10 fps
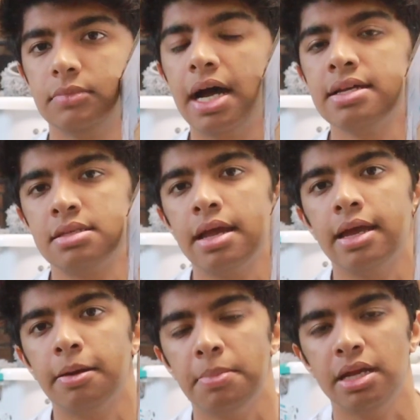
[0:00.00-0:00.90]
I say
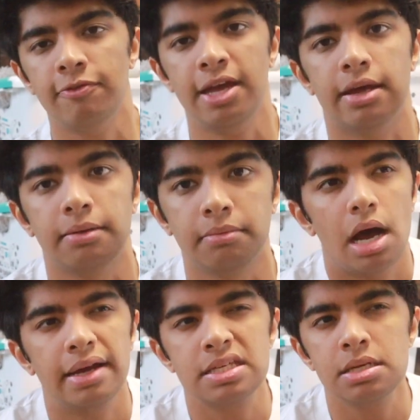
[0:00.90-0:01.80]
get a mini fan.
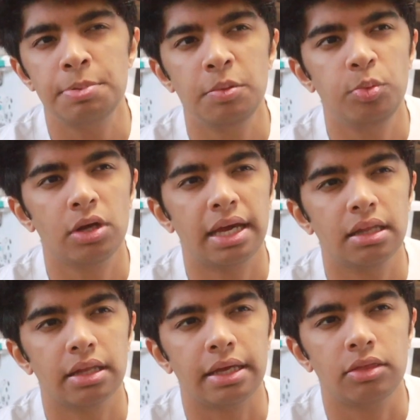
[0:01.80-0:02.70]
I see people
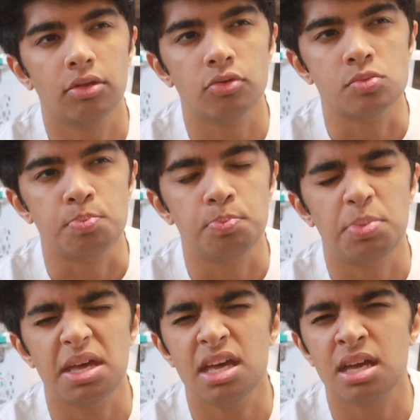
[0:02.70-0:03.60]
get like those
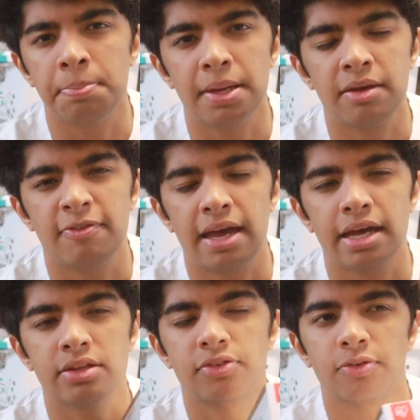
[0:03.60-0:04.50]
big
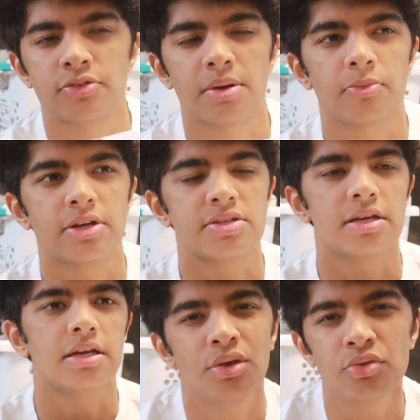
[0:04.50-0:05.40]
fans for some
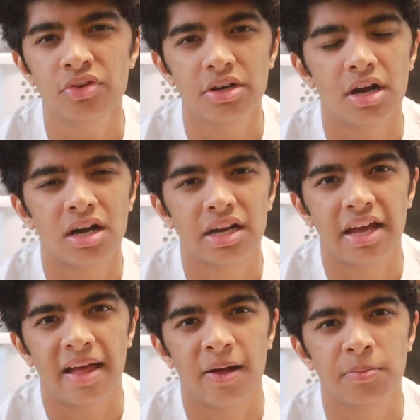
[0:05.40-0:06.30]
reason. Those are not gonna
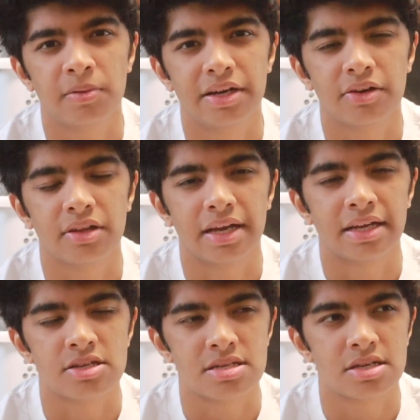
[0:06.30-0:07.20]
help when you're like
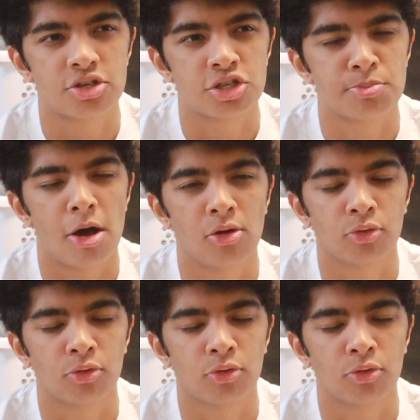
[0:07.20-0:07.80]
in such a small